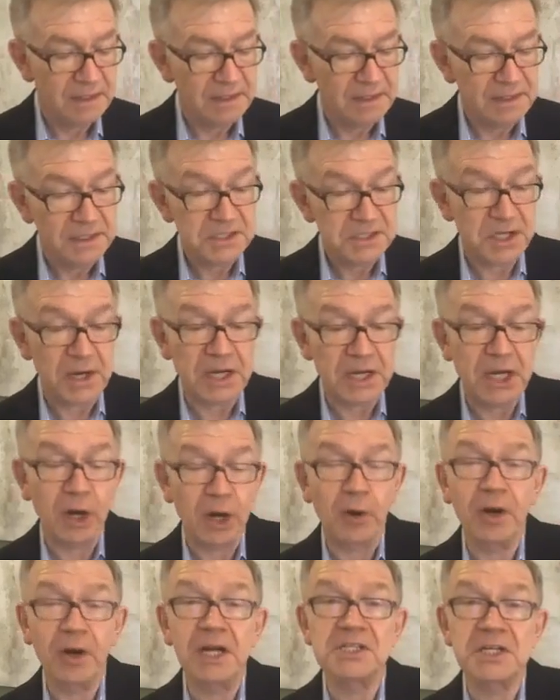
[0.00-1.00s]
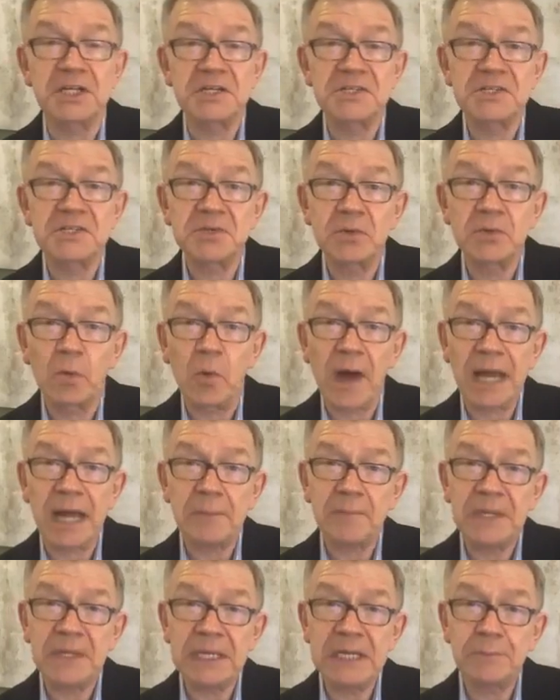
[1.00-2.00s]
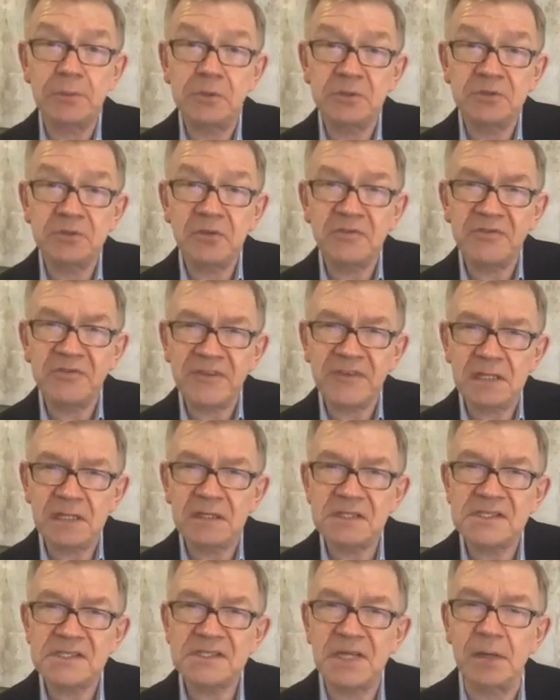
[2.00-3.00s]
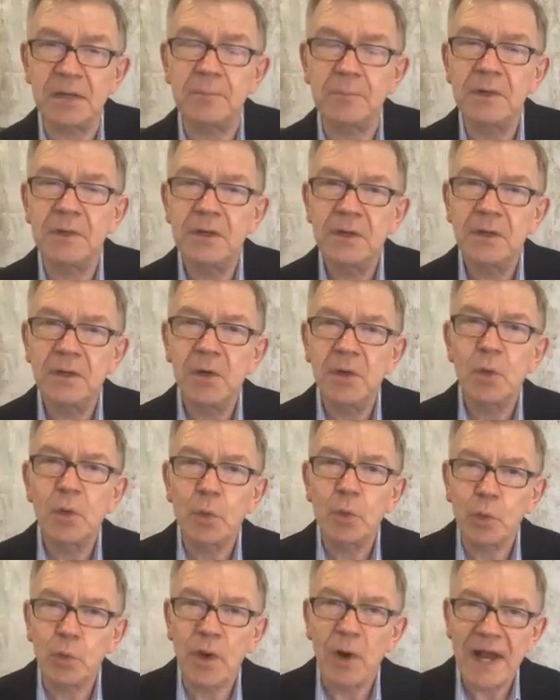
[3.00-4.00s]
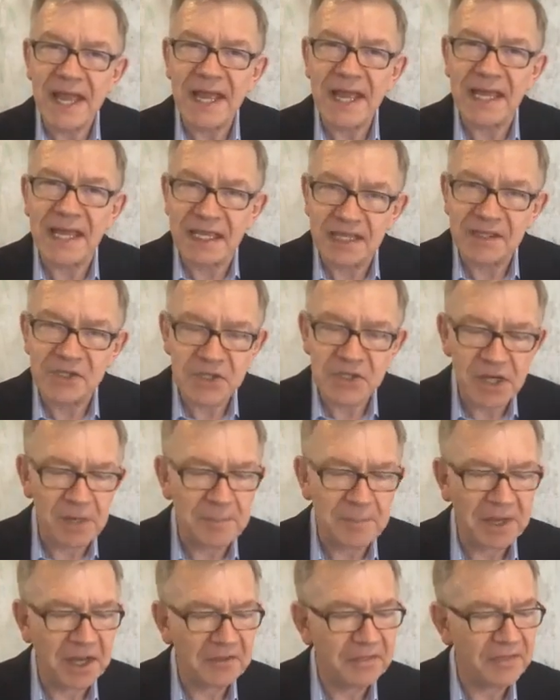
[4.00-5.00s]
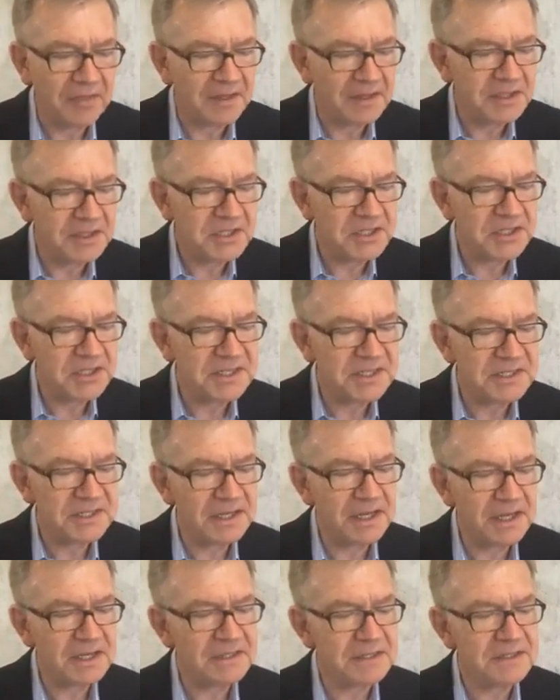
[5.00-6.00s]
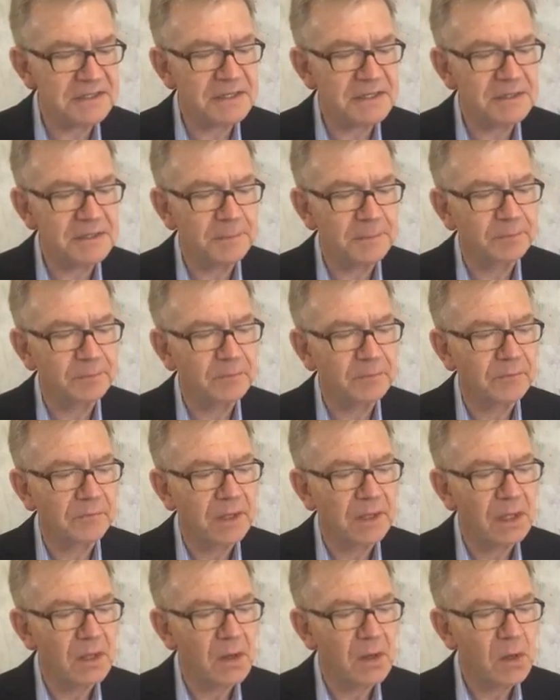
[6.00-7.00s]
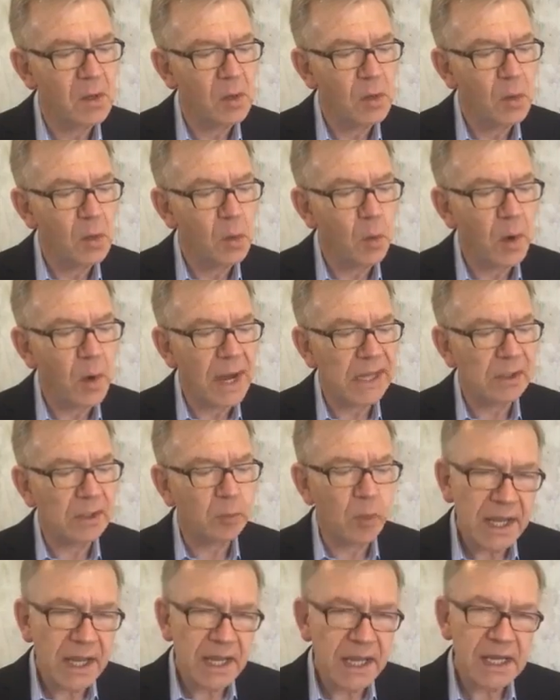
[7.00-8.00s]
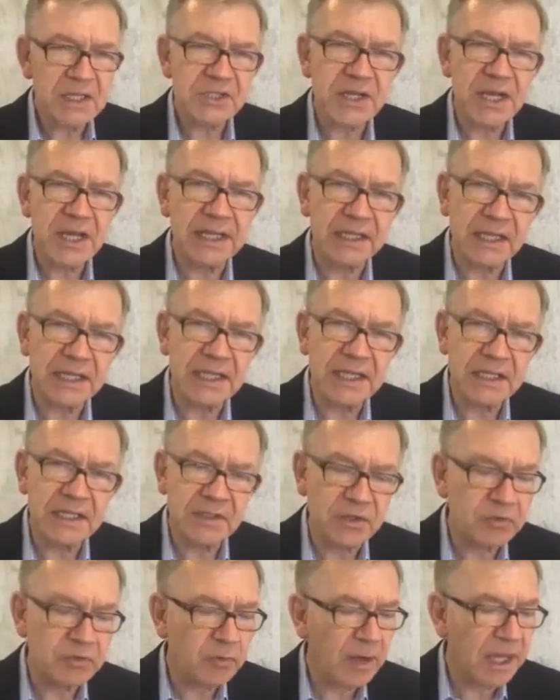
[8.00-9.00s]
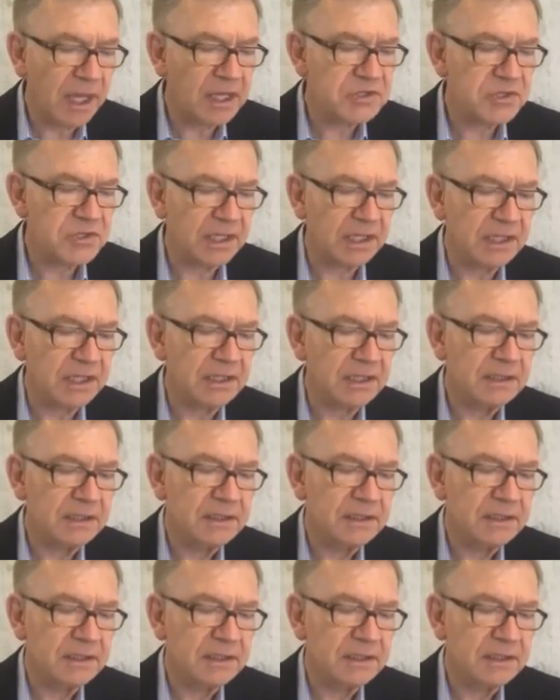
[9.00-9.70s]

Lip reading: She encourages white people to feel some rage about this. She says, "While rage can lead to tragedy,